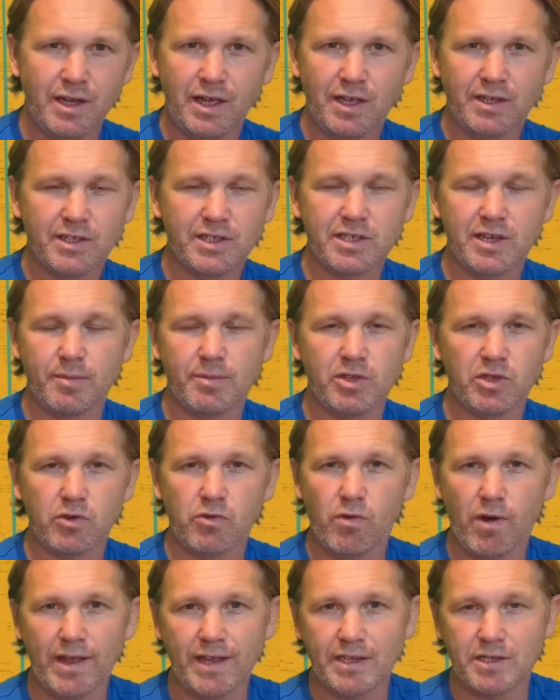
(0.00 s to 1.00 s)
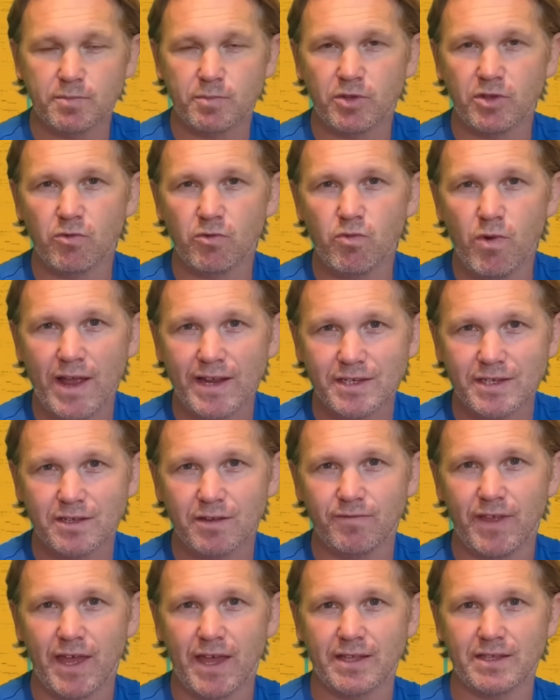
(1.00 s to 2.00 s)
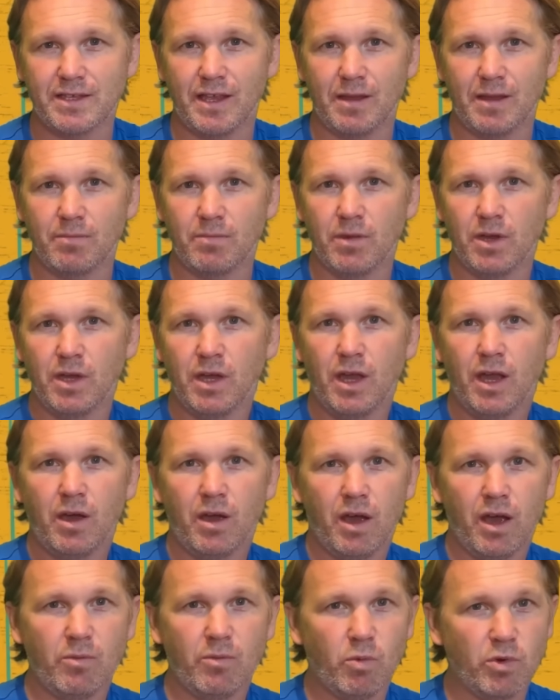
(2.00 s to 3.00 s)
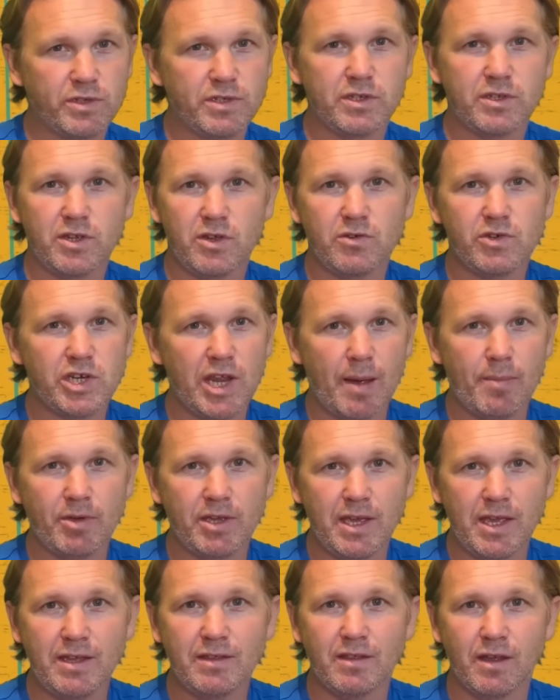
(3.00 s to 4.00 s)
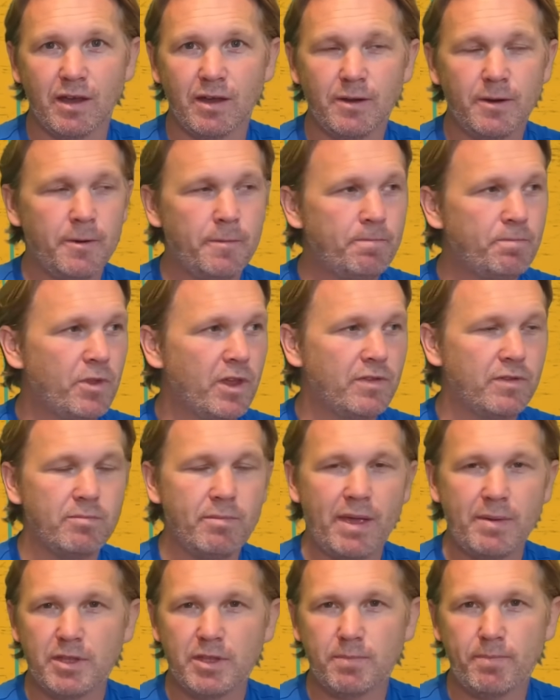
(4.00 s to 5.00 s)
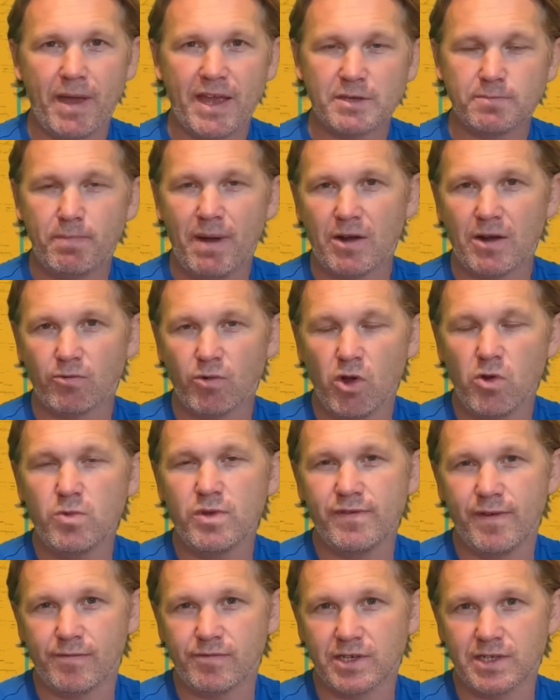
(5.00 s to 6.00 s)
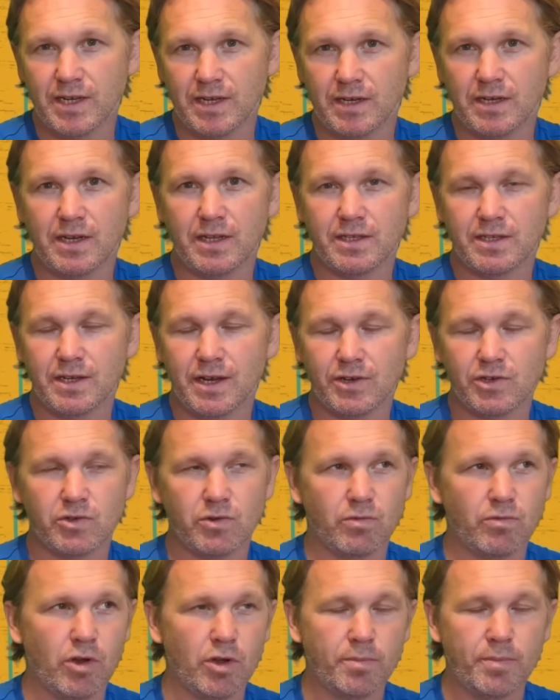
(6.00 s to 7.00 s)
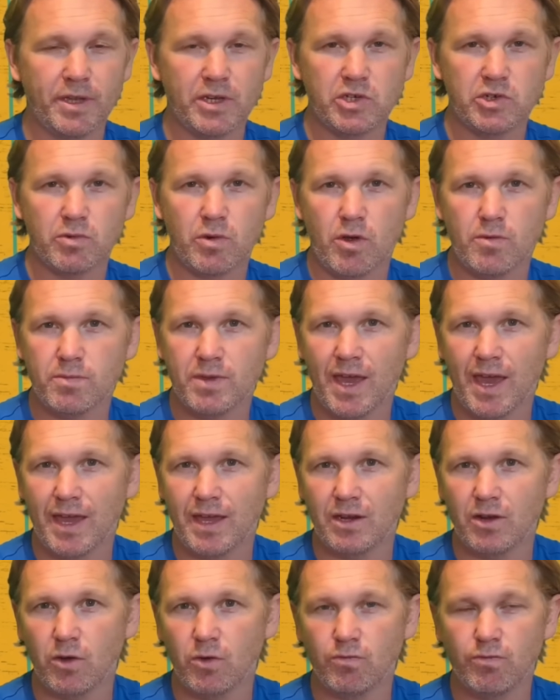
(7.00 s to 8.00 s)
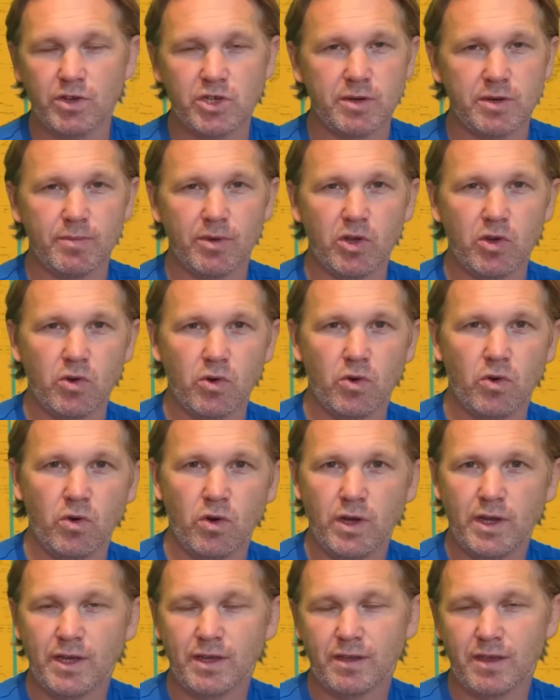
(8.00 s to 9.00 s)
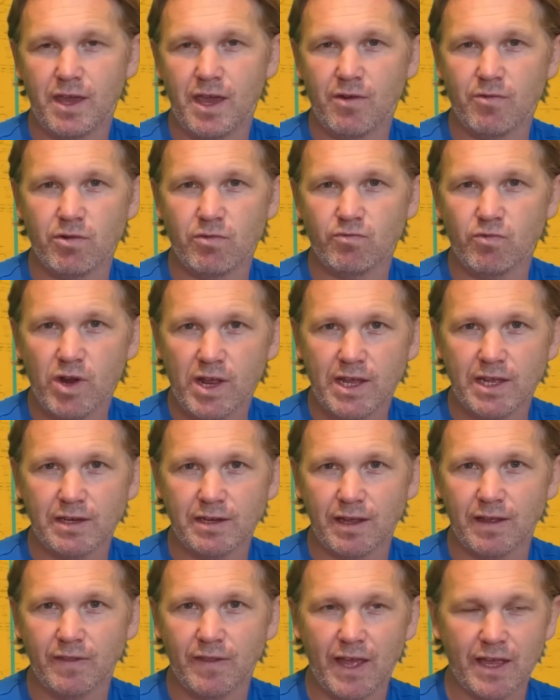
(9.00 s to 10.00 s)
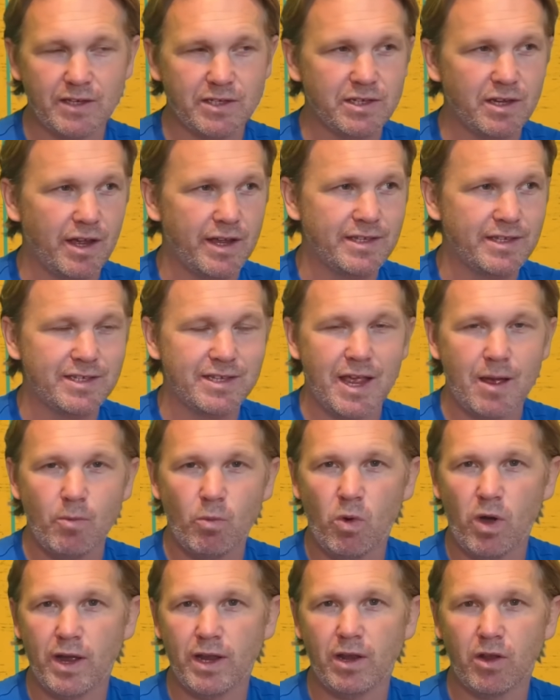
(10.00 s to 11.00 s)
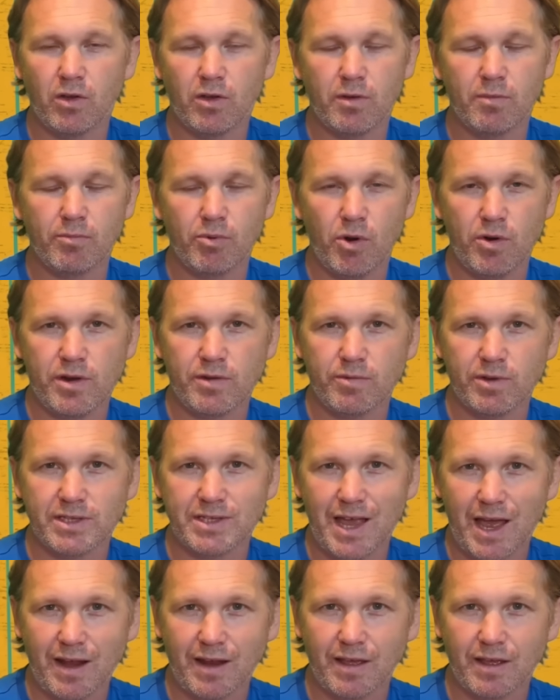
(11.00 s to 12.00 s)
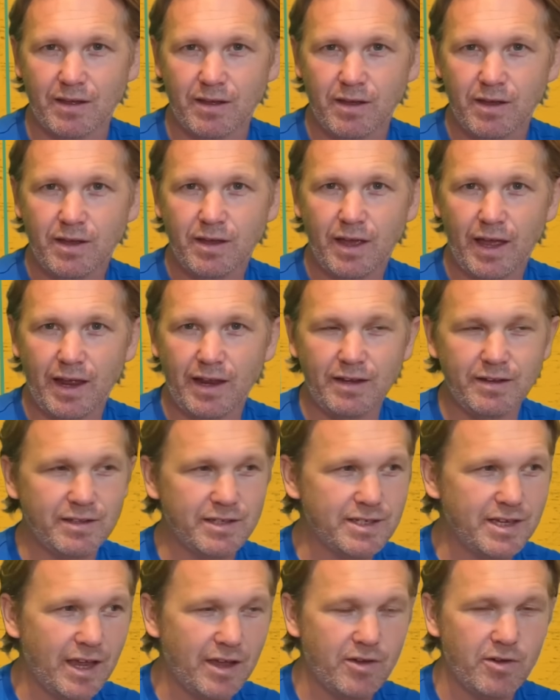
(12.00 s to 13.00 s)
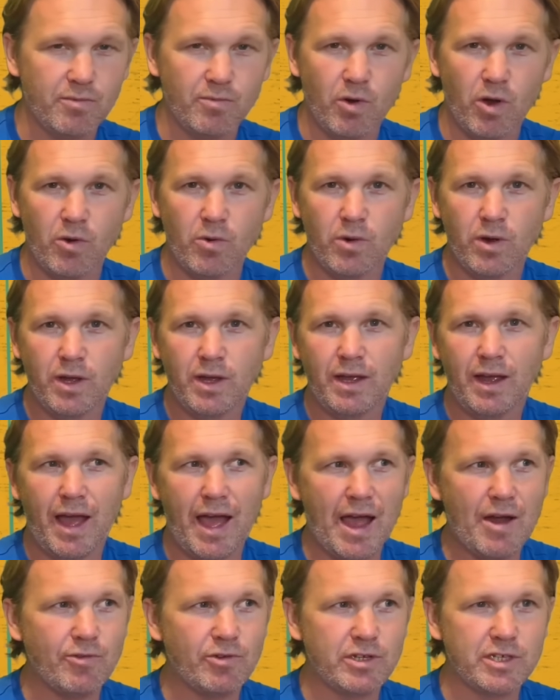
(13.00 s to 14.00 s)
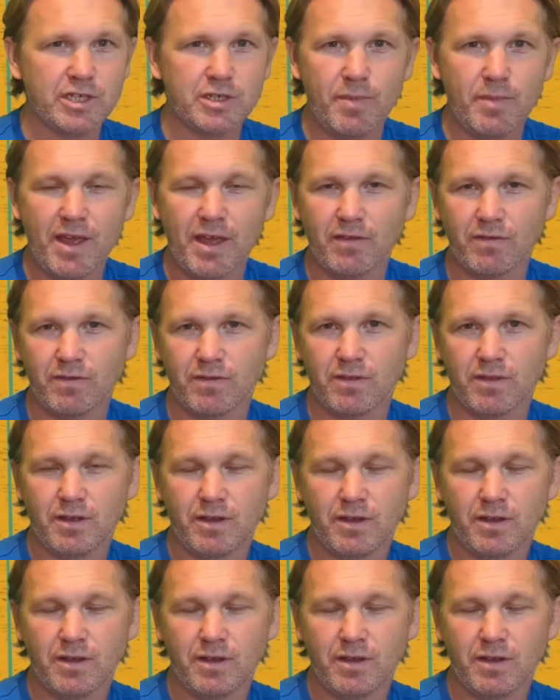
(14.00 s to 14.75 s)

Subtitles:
some of the greats, but the rest of their team wasn't too shabby either. Maybe the best back row we've ever seen in international rugby. Jerome Kano, Richie McCaw, Kieran Reid in that side, Sam Whitelock and Brodie Retallick in the second row, Aaron Smith